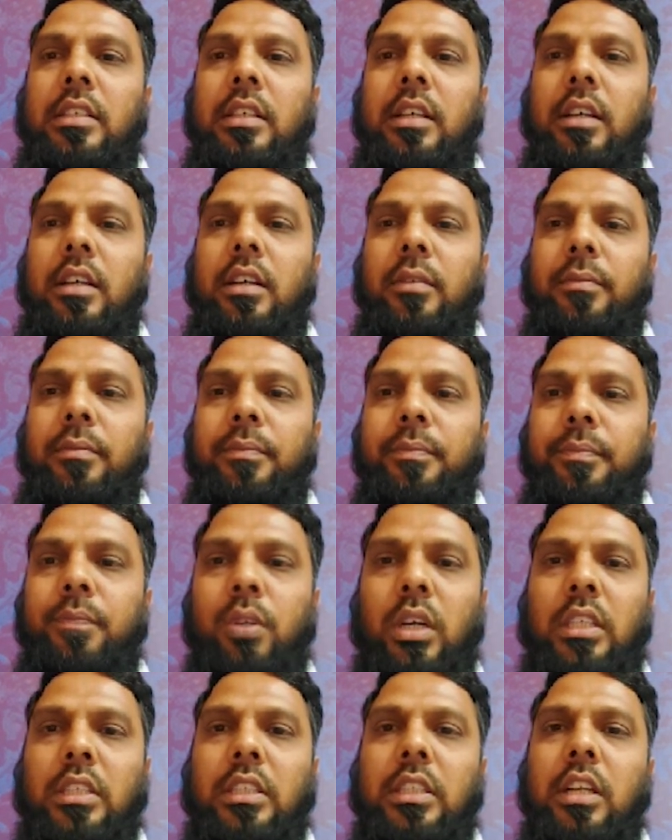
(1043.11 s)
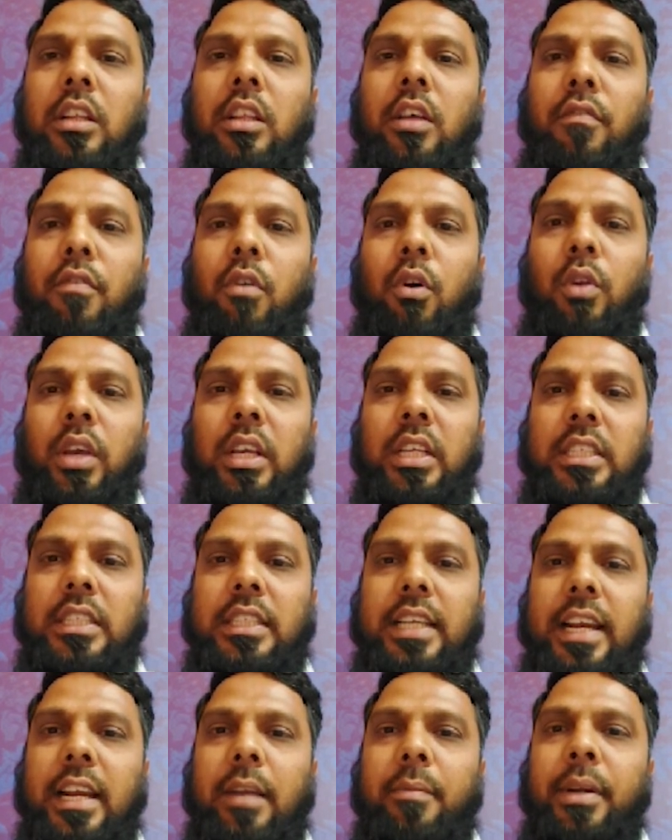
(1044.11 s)
so consider the following
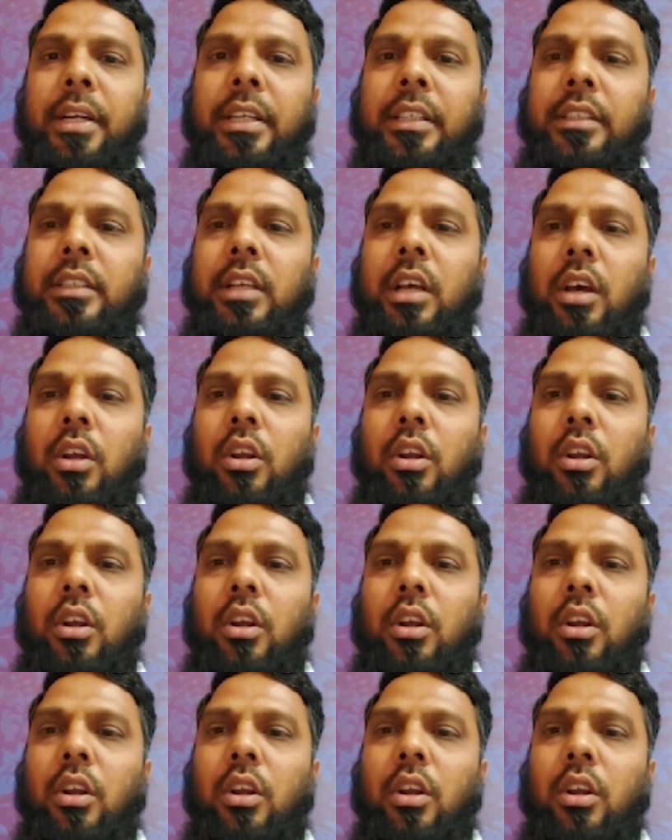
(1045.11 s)
statements.